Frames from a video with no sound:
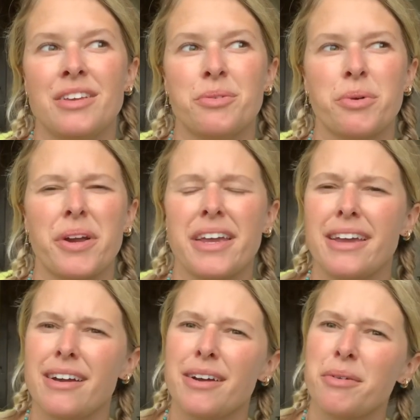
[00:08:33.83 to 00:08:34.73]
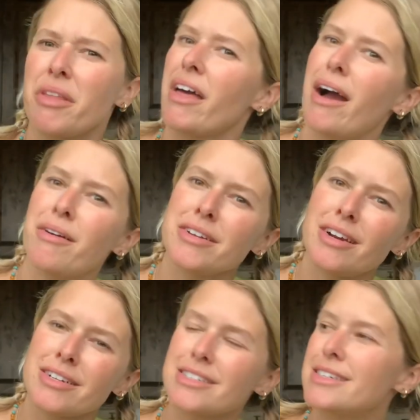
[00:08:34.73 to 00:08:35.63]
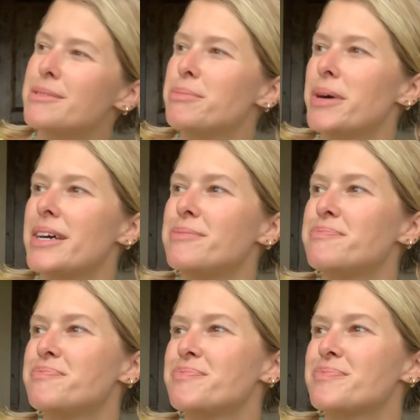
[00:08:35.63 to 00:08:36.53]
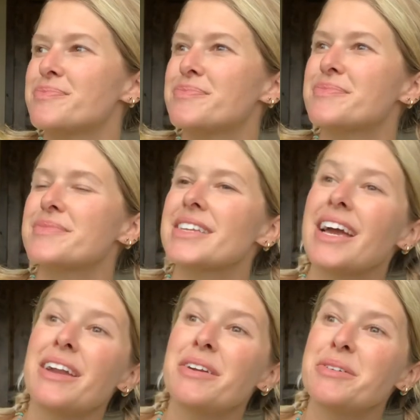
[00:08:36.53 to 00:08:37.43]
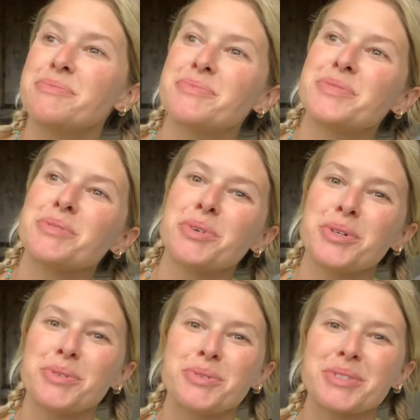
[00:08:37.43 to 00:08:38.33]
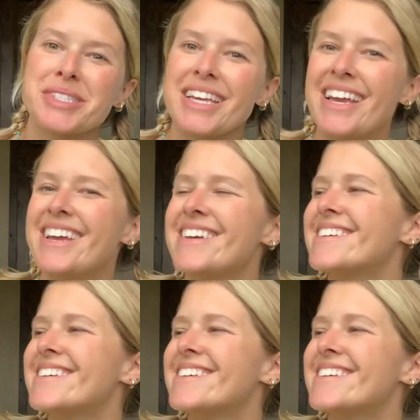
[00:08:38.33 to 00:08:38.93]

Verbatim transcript: we're here without a doctor, but I don't know. Well, we'll see.